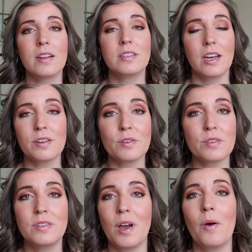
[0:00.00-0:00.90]

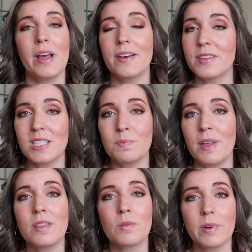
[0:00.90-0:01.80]
Doctors don't have to
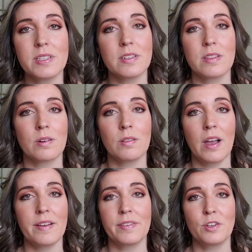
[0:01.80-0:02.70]
spend the rest of their
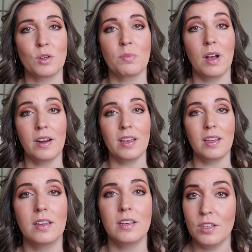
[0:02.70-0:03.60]
life in your
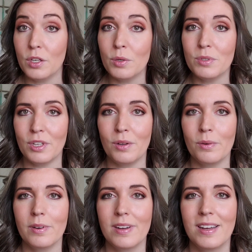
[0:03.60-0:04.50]
body. You
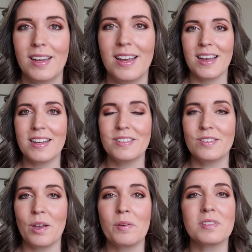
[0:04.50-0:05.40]
do. And
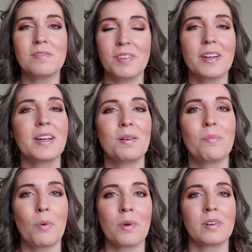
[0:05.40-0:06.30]
so it's very
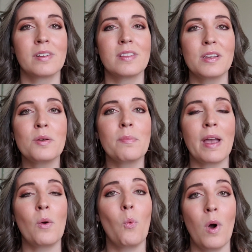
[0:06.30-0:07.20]
important that you
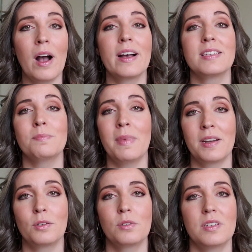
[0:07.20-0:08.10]
make wise
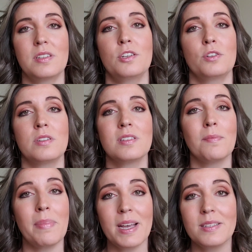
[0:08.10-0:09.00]
medical decisions
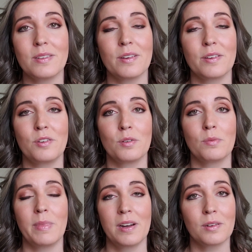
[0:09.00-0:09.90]
based on your
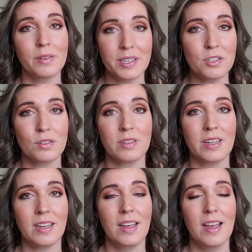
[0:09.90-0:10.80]
medical
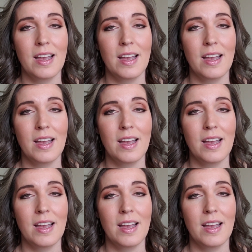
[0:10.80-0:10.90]
history.